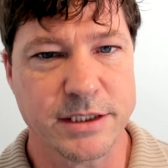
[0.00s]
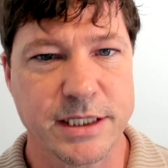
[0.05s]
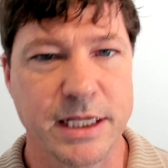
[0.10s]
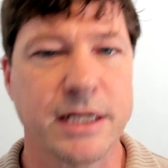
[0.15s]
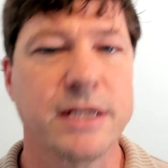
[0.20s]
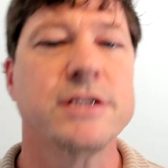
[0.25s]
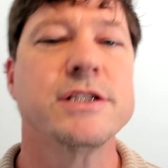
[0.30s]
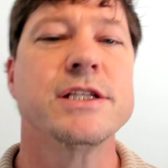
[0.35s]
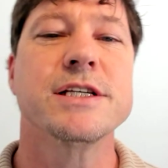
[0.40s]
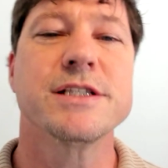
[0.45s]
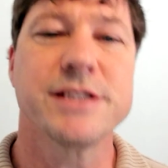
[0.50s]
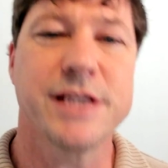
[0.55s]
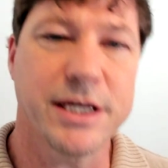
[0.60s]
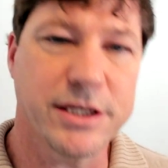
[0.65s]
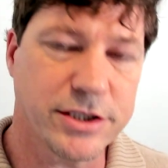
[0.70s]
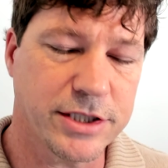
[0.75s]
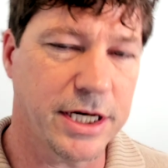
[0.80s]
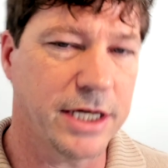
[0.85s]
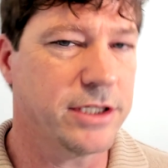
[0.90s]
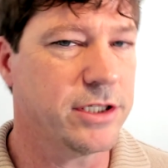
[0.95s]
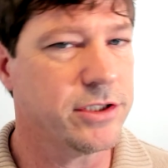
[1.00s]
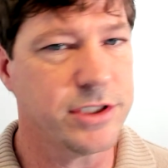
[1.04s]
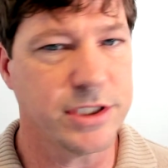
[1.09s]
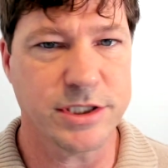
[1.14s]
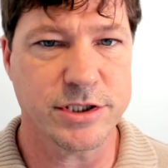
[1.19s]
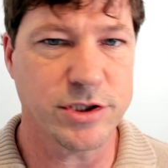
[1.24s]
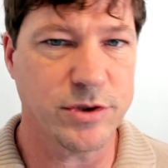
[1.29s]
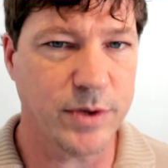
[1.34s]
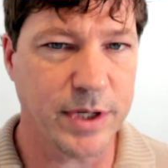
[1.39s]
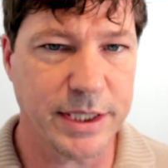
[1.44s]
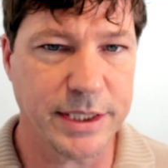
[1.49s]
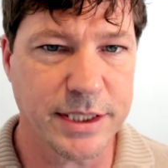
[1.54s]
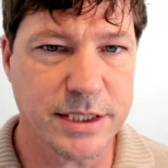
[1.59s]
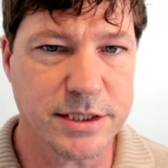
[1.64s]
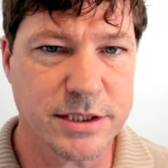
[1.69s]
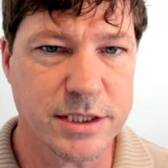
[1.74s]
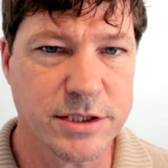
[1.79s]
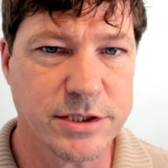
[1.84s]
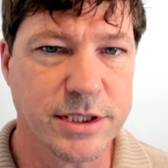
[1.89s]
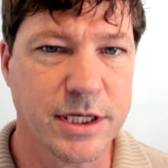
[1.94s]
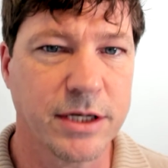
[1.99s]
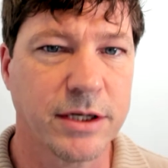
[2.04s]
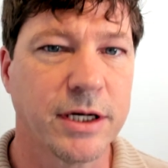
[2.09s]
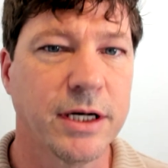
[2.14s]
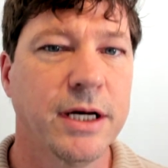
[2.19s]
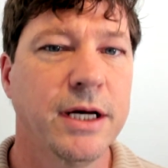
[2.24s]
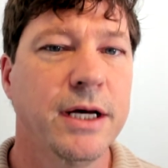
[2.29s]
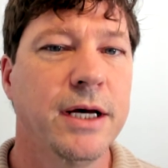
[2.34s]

that is these late changes, these new ideas, etc.,